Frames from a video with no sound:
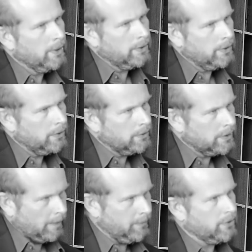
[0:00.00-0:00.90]
do you
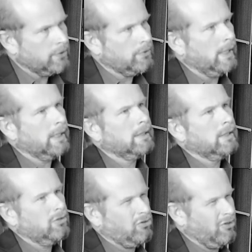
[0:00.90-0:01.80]
demonstrate
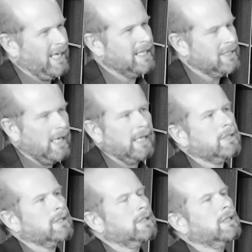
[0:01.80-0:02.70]

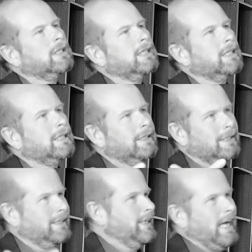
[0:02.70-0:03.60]
transactionally,
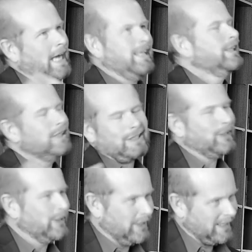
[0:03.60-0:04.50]

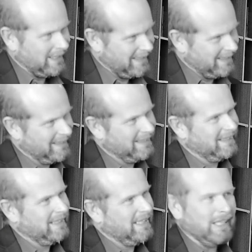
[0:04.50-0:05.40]
analytically
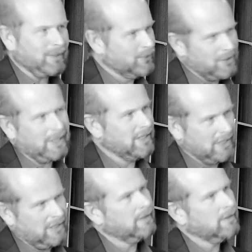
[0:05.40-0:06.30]
in your
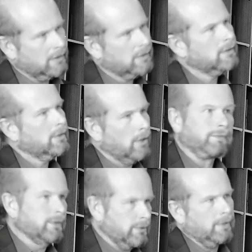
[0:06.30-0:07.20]
teaching of
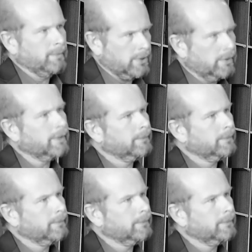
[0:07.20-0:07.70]
the drama triangle.